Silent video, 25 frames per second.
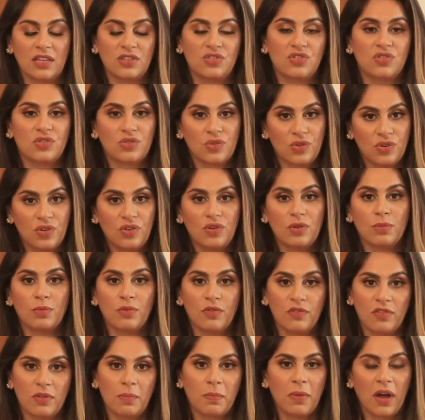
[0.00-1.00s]
It's just going to
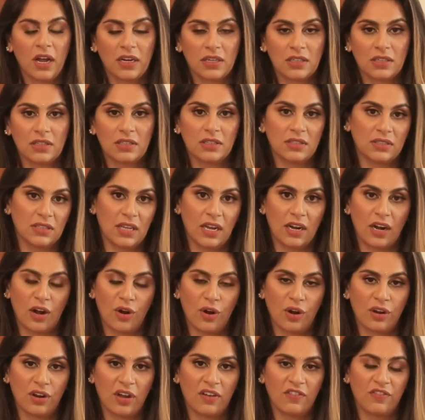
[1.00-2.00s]
remove the particles that are
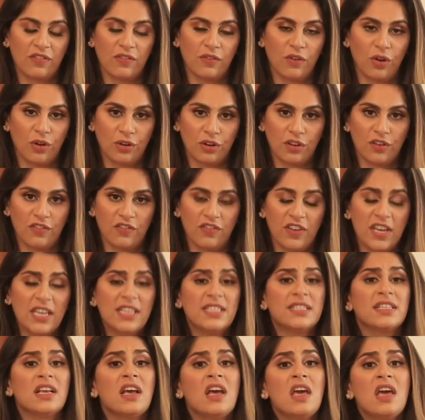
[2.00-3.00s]
on, our, on your
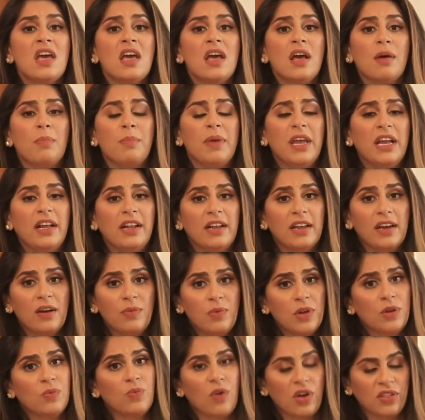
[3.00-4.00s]
face. Be clear
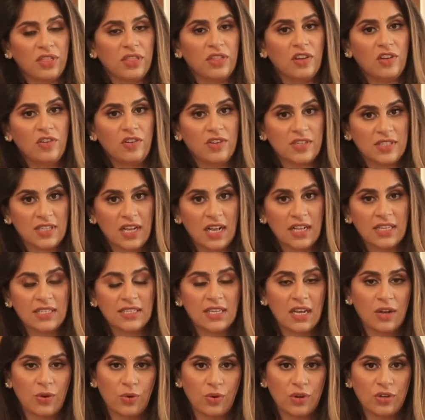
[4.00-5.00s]
with what the
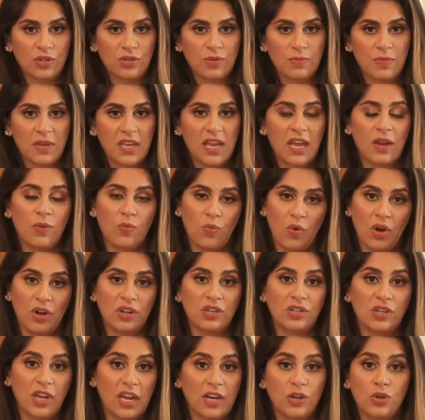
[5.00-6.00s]
results are going to be and
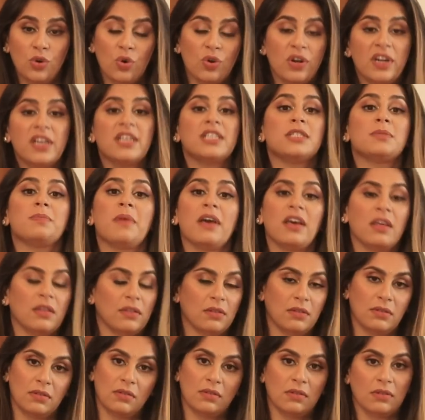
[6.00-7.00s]
what and don't expect
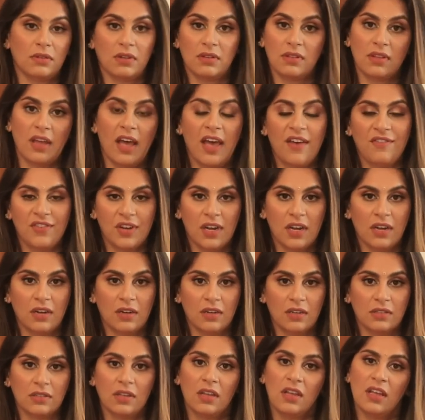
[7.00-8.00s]
the heaven and
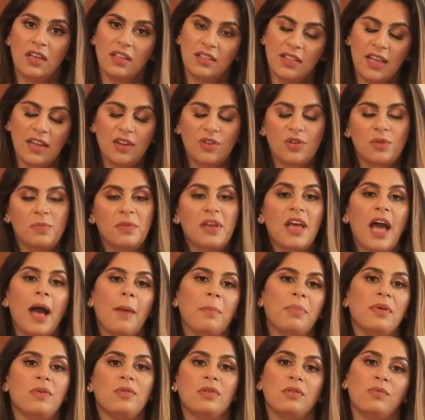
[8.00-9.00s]
earth. Then you'll be
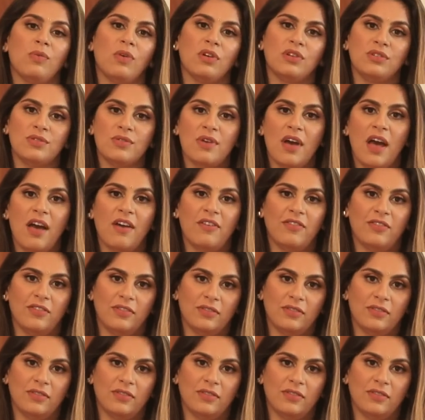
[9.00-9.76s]
happy with what you have.